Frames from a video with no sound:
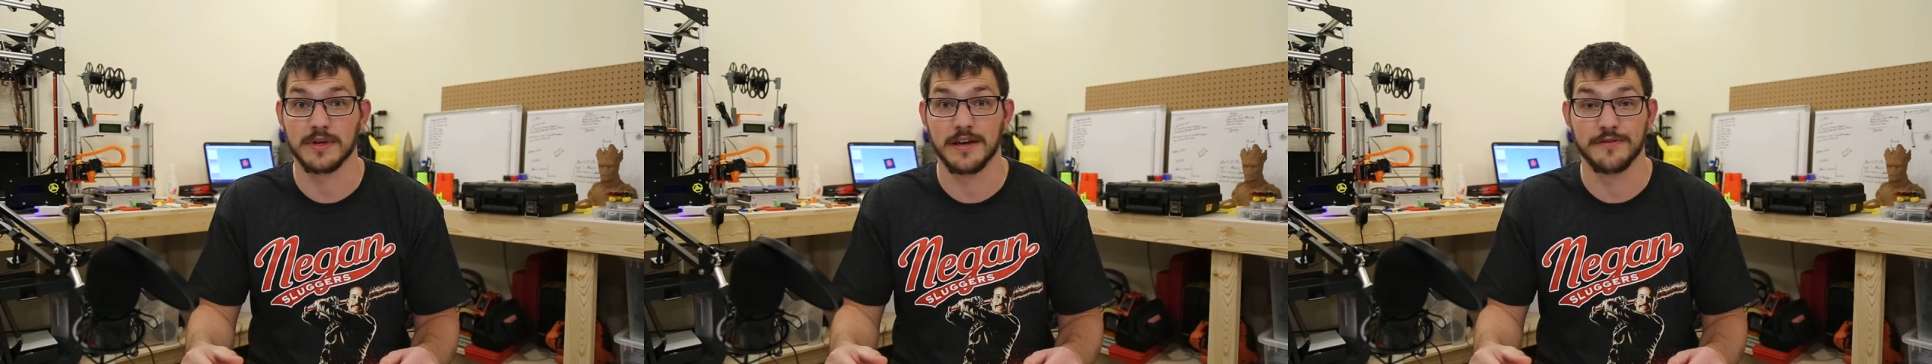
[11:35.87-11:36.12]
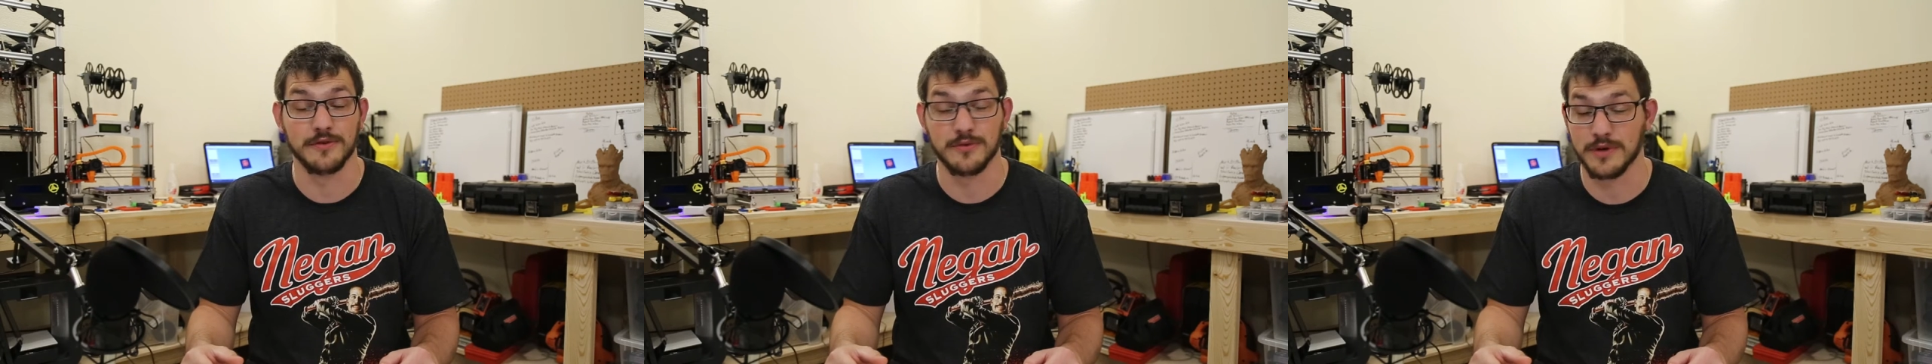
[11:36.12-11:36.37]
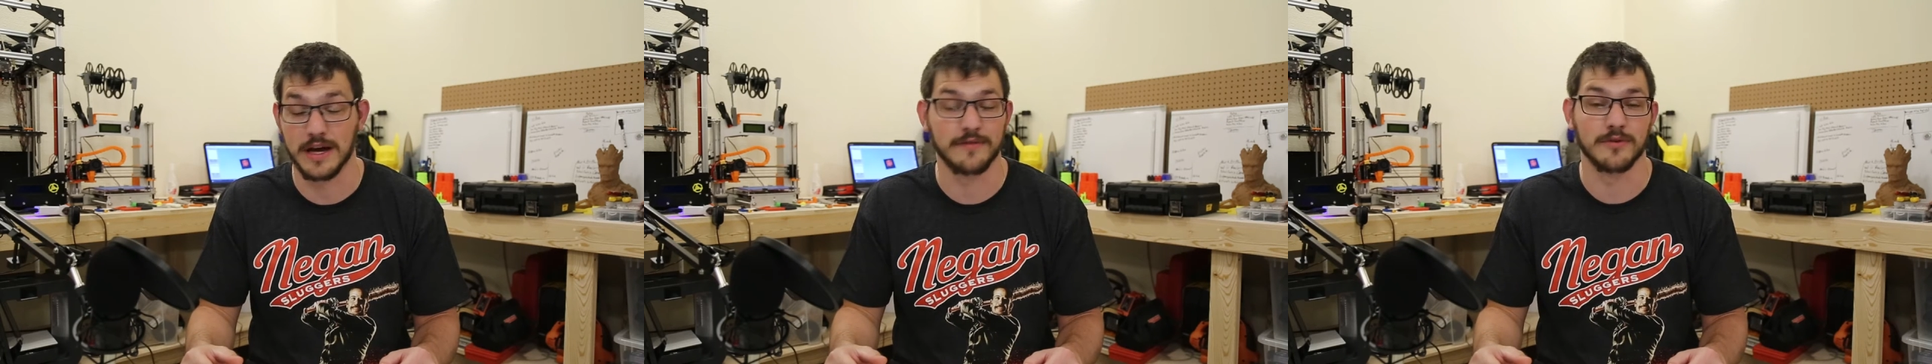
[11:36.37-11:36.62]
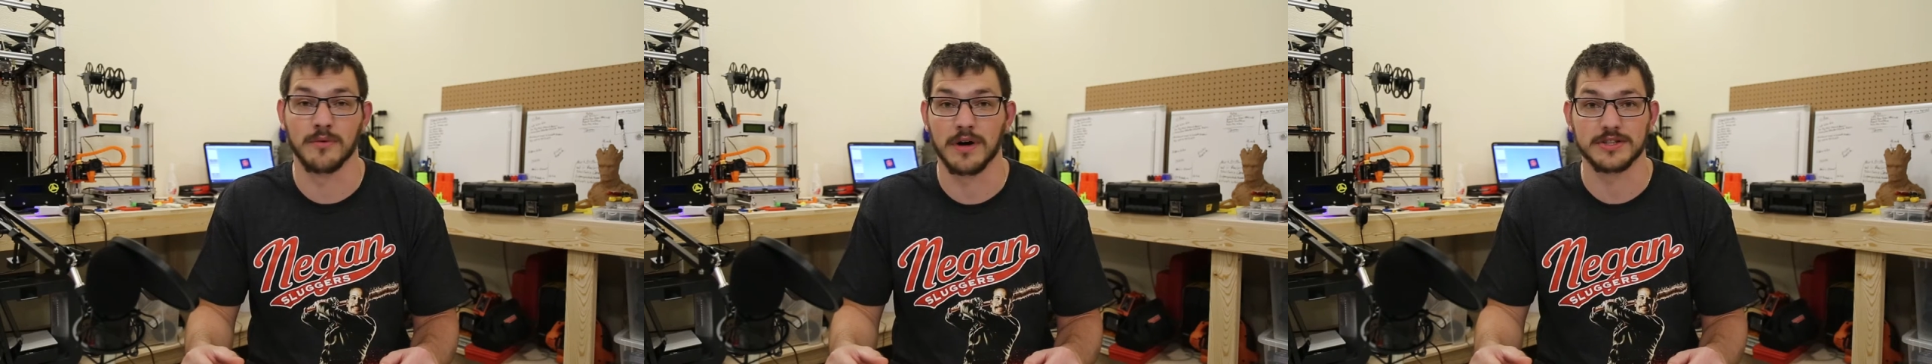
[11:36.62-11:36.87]
if you
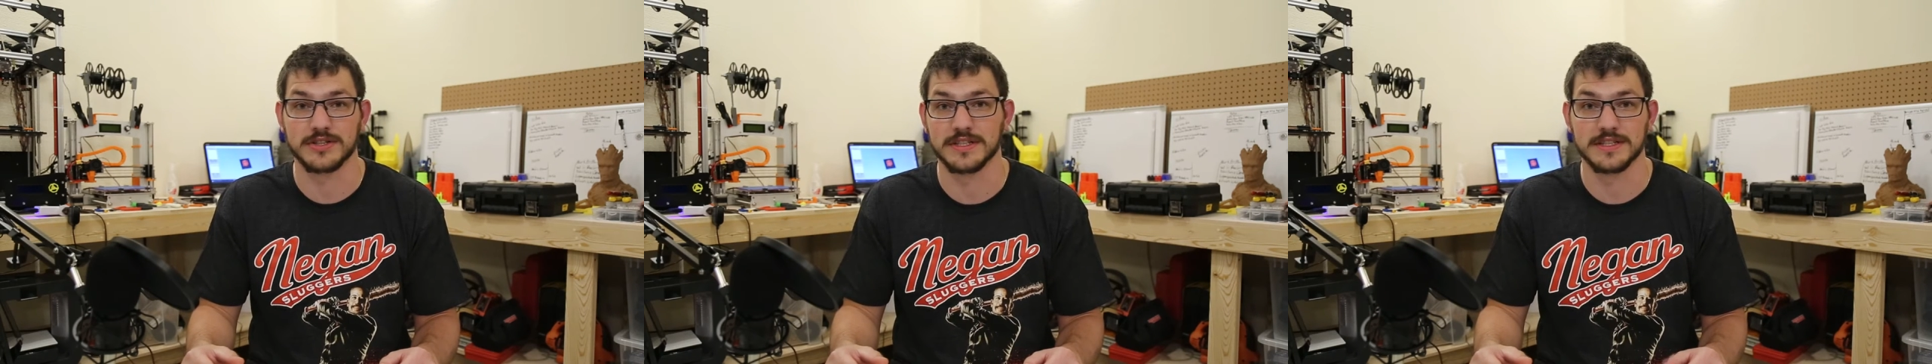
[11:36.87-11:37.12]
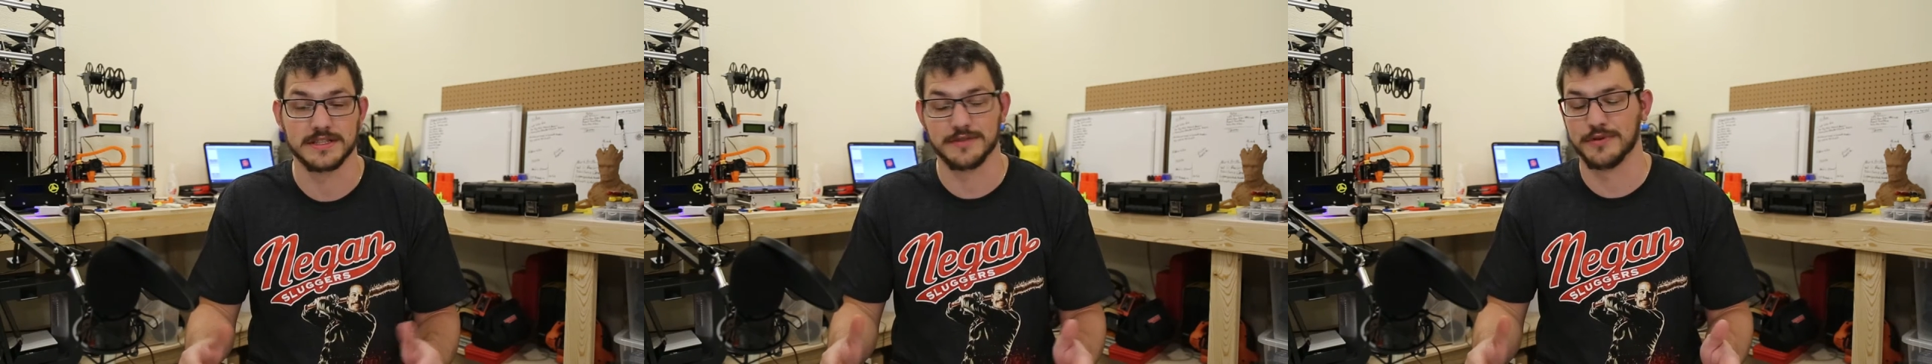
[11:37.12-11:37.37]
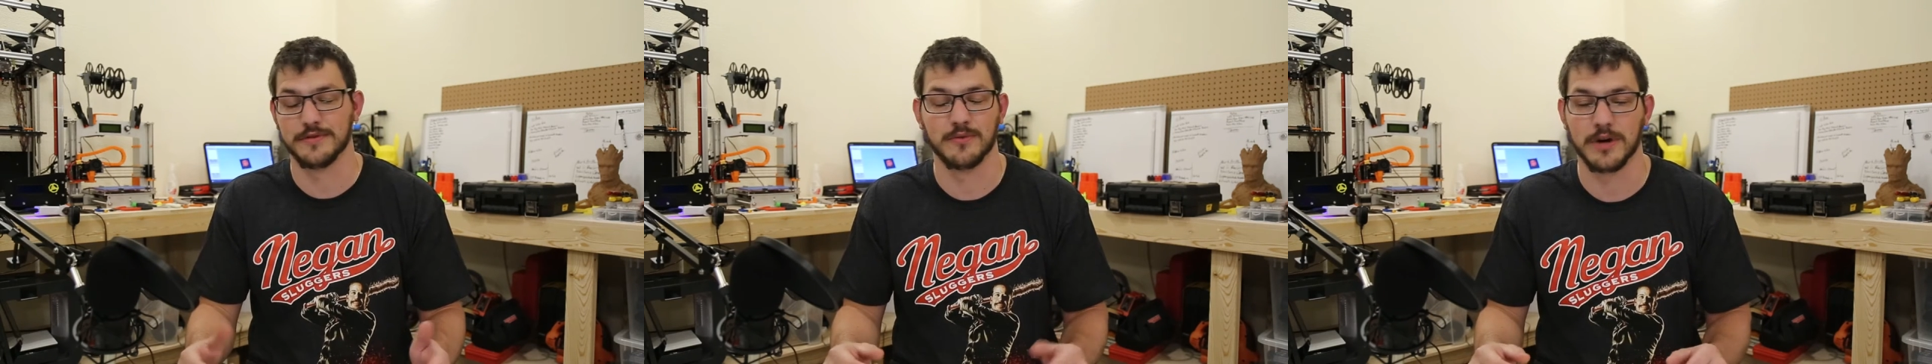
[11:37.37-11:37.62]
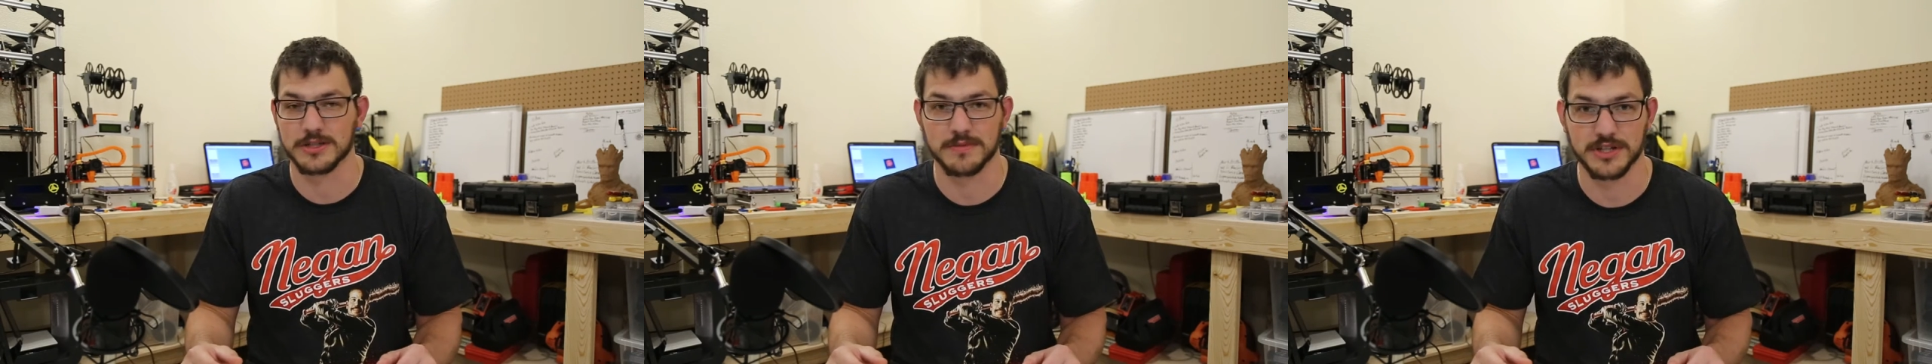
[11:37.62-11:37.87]
ever watch this, if you even
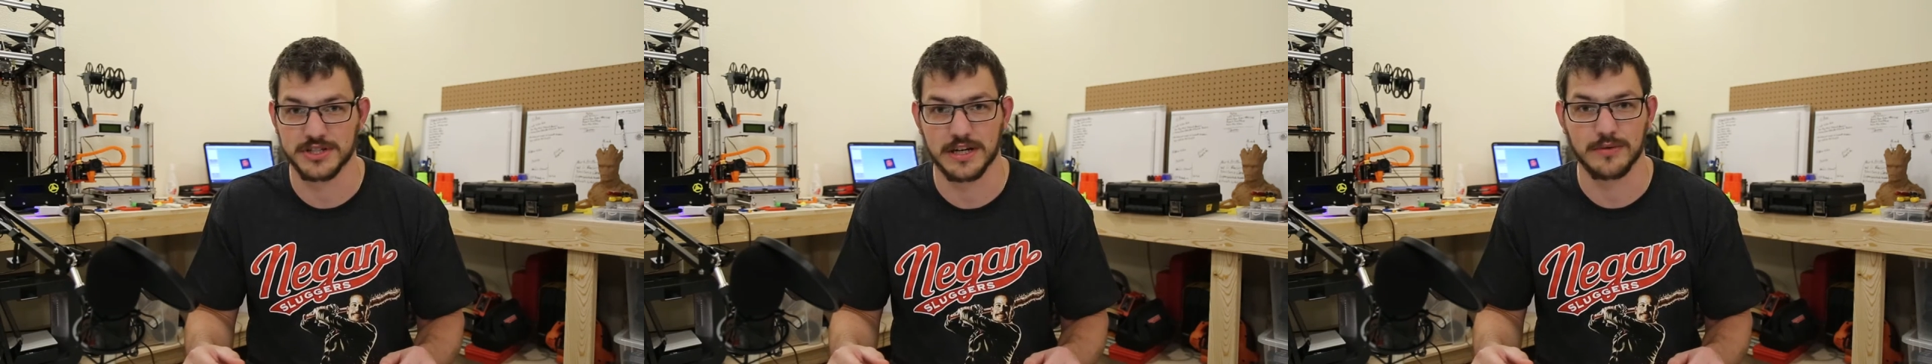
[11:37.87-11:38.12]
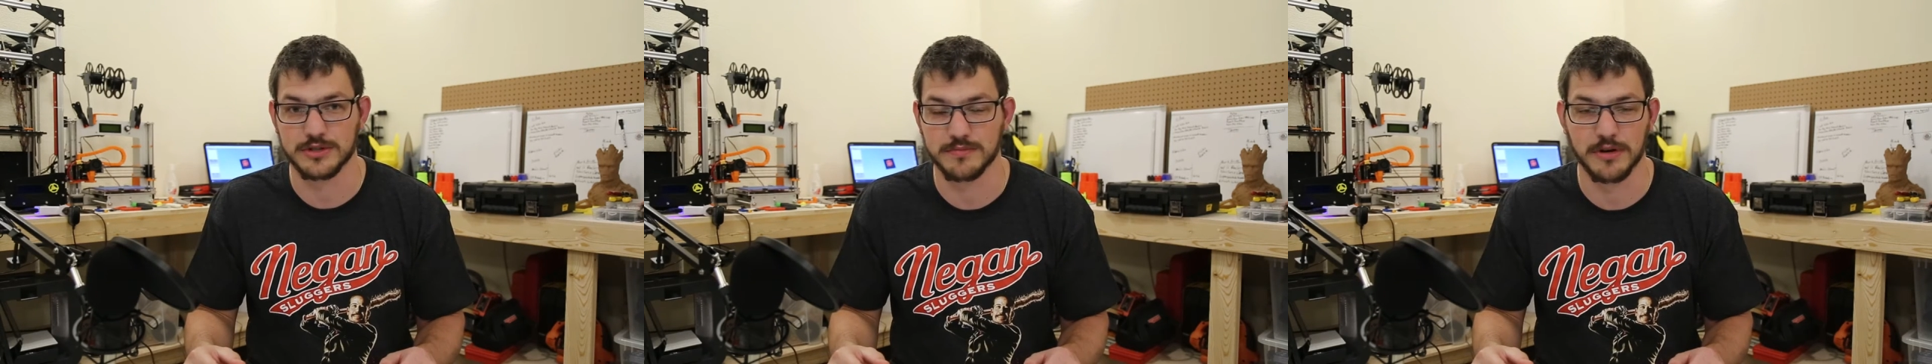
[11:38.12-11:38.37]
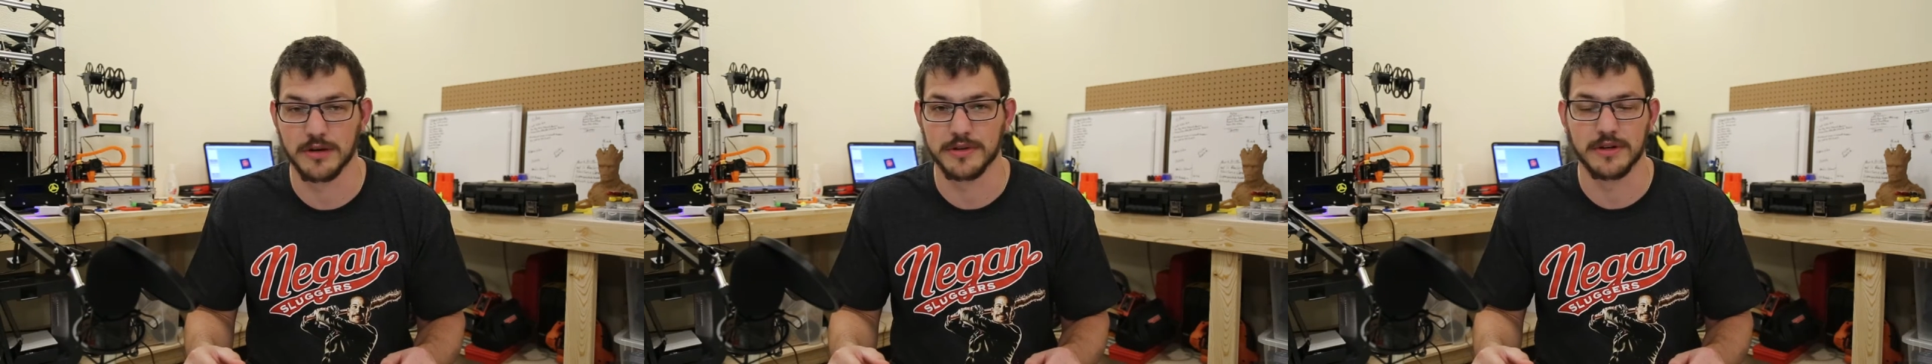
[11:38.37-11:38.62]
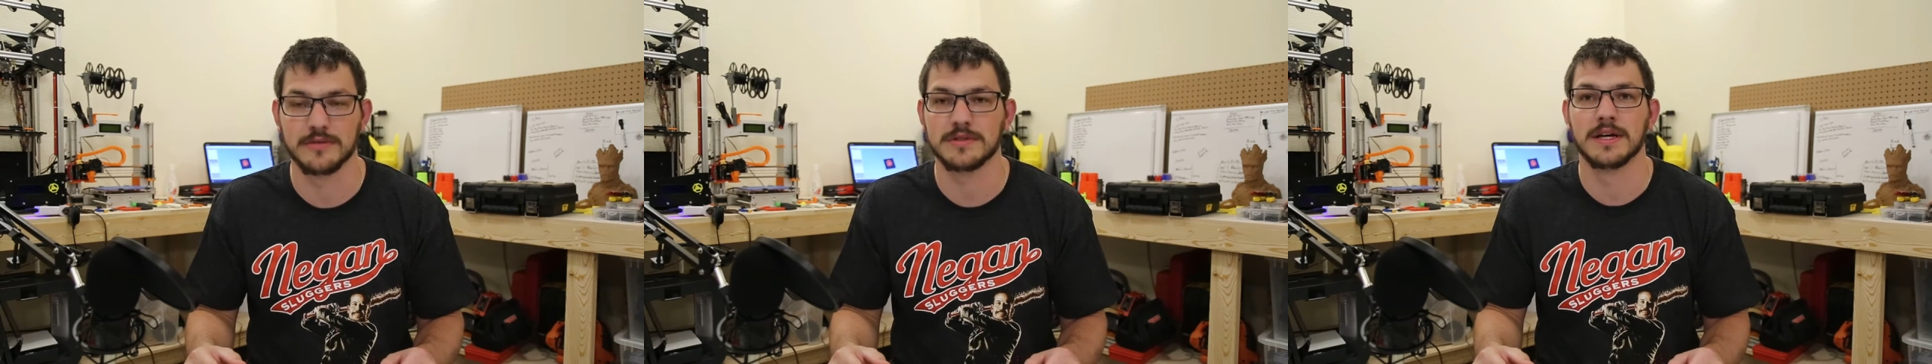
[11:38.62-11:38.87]
watch my channel, which you probably
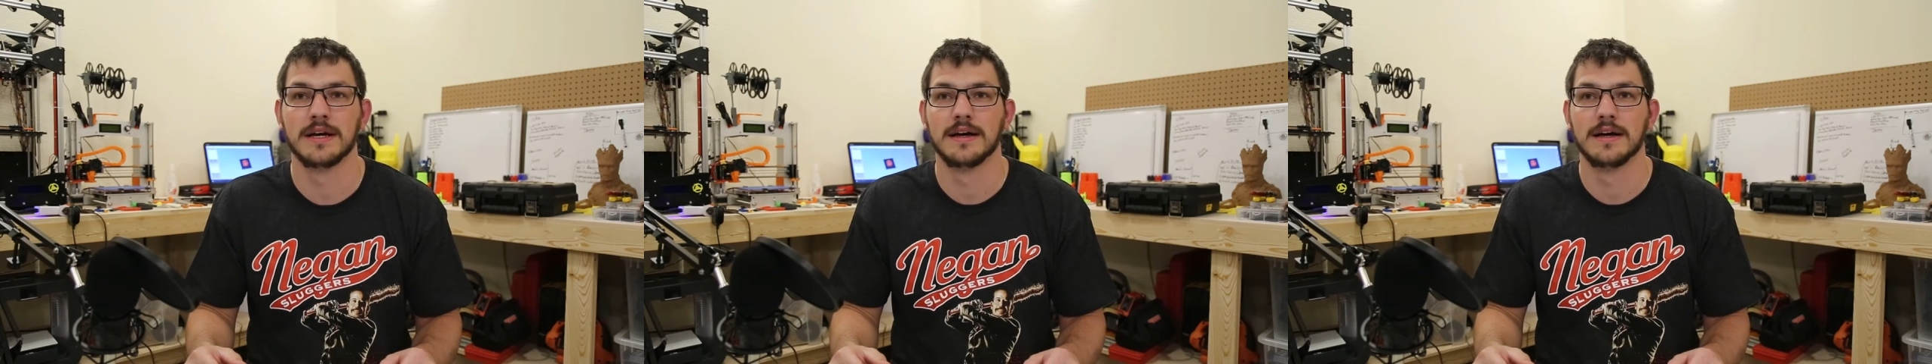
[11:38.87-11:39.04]
don't,